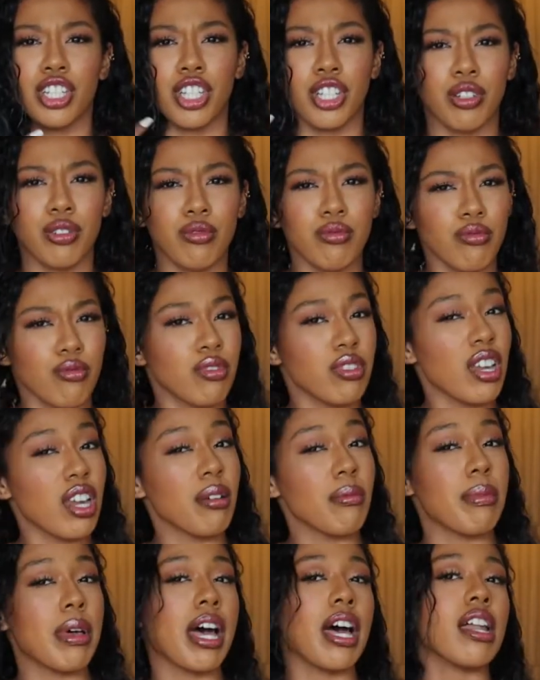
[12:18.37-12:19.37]
cute. It's not
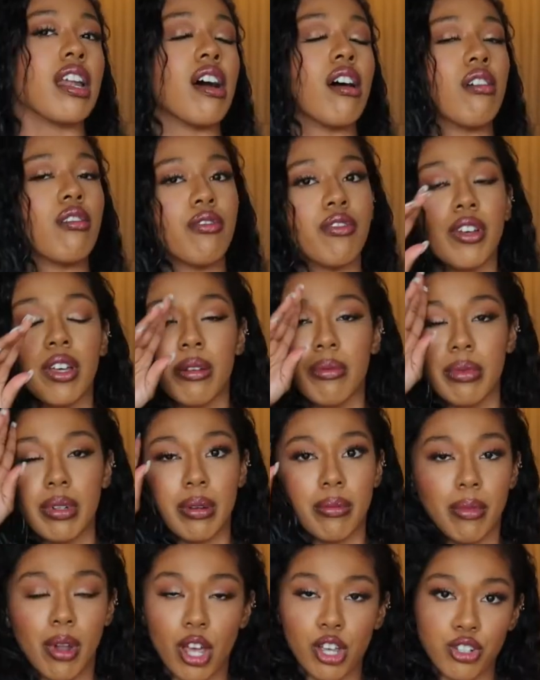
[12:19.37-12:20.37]
a bad outfit, but
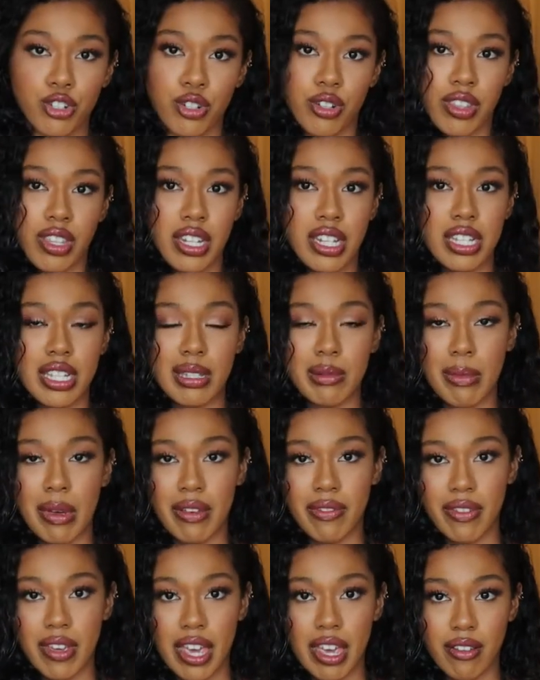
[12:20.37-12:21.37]
I'm not sure that it's my
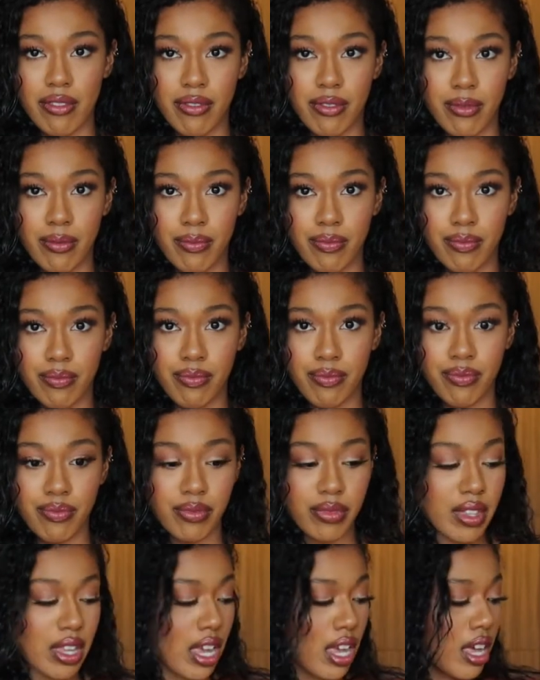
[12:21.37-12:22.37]
fave.
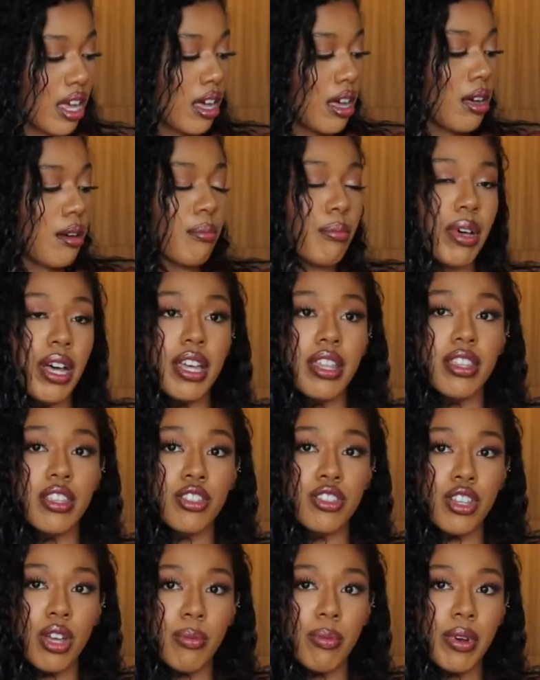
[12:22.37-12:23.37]
But
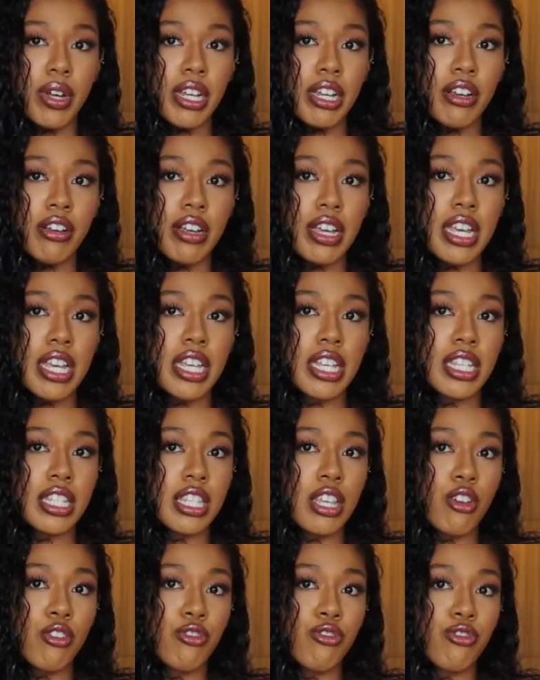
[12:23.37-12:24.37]
this top right here
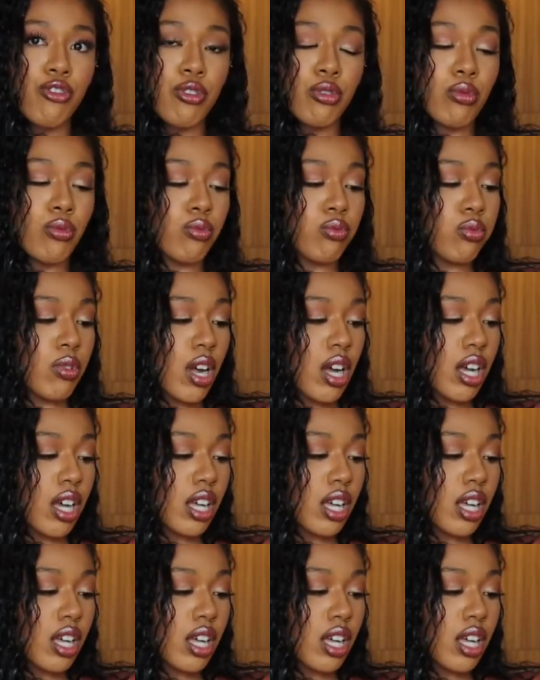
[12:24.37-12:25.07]
is from